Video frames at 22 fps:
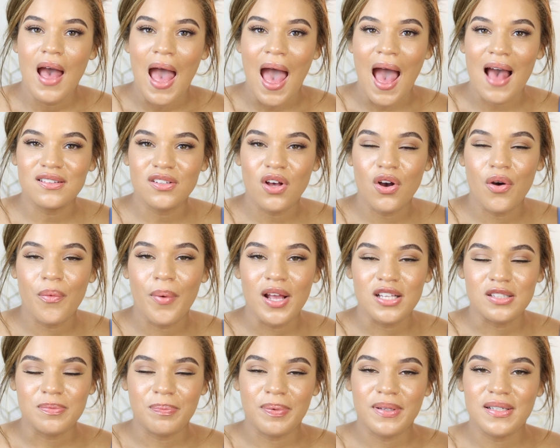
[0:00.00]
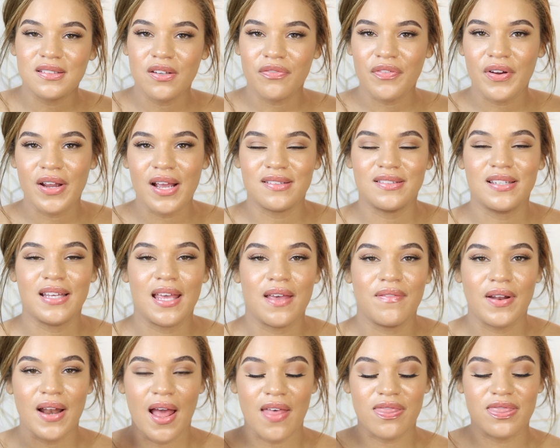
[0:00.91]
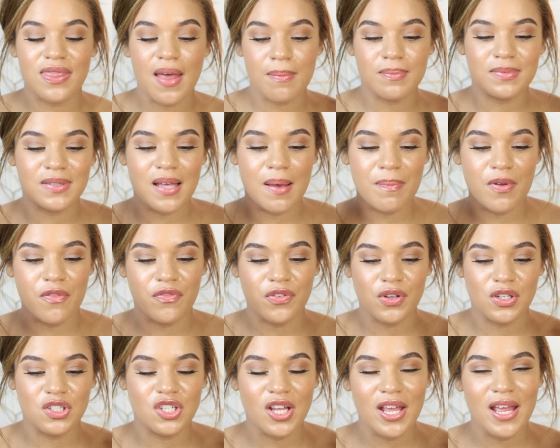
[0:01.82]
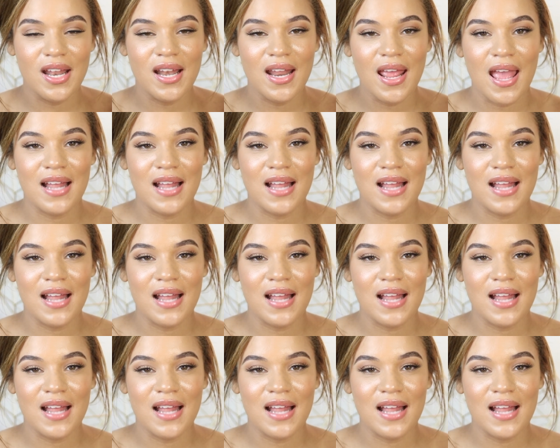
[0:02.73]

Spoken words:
As always, please don't forget to give it a thumbs up if you did,